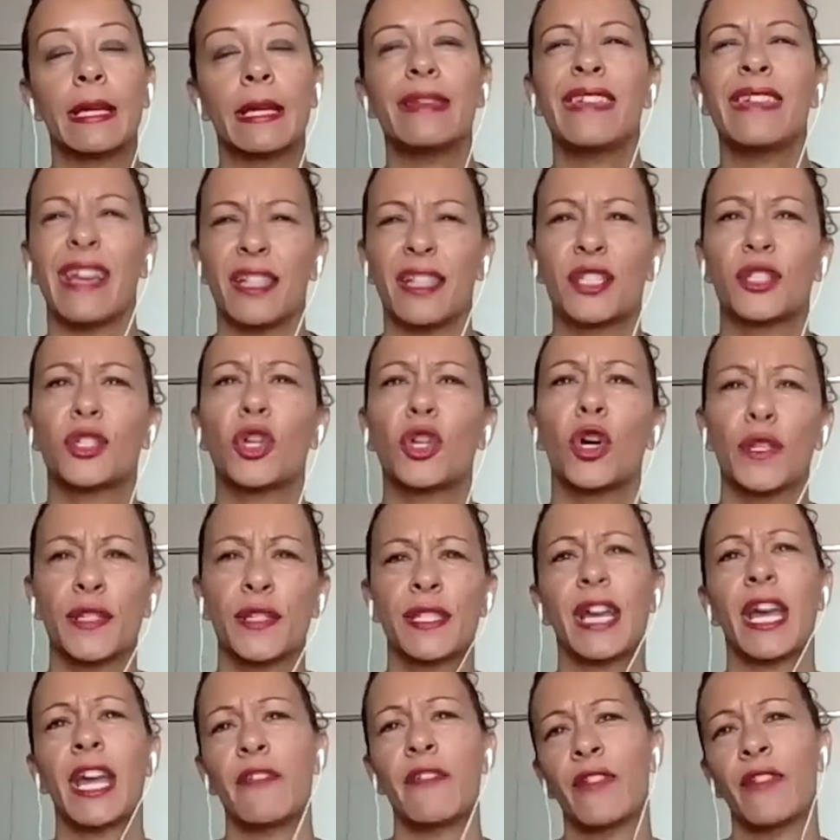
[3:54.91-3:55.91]
yes, cost
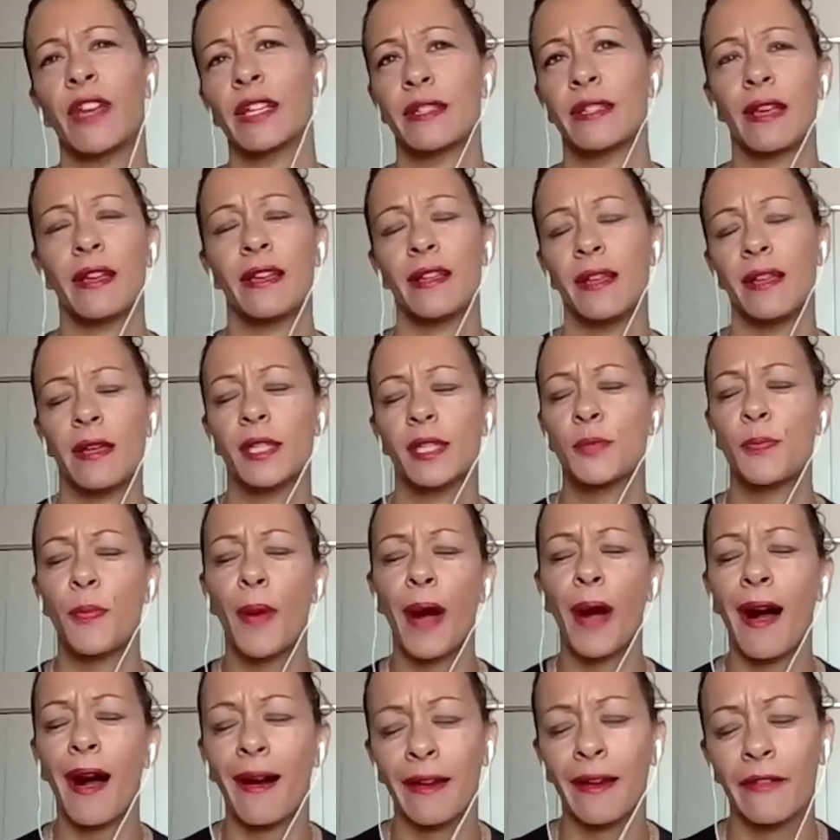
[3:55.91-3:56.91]
saving is
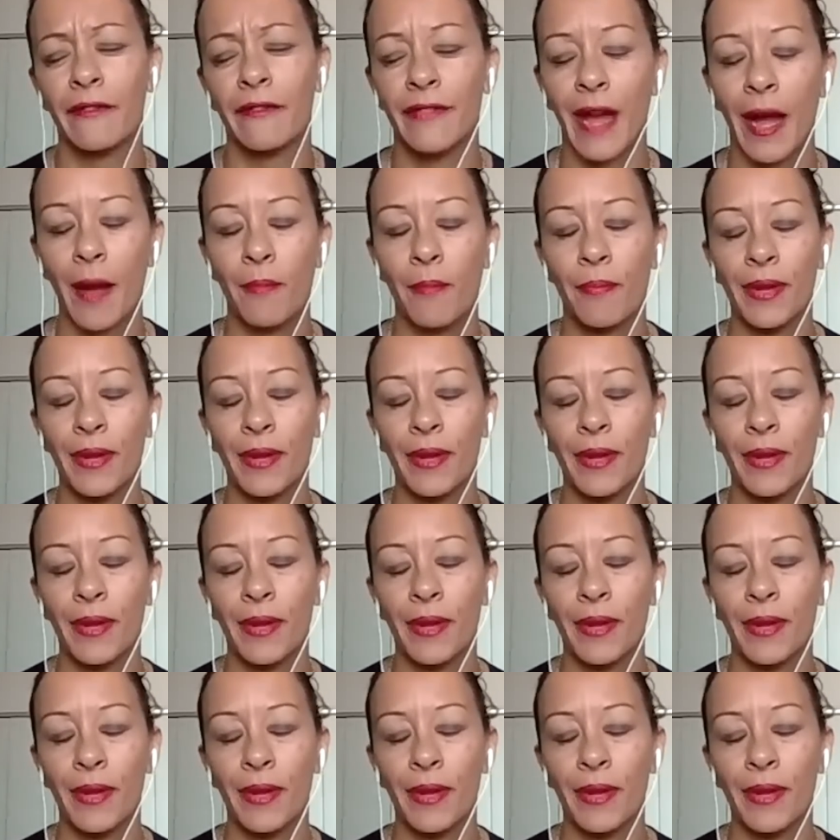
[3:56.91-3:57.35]
part of that,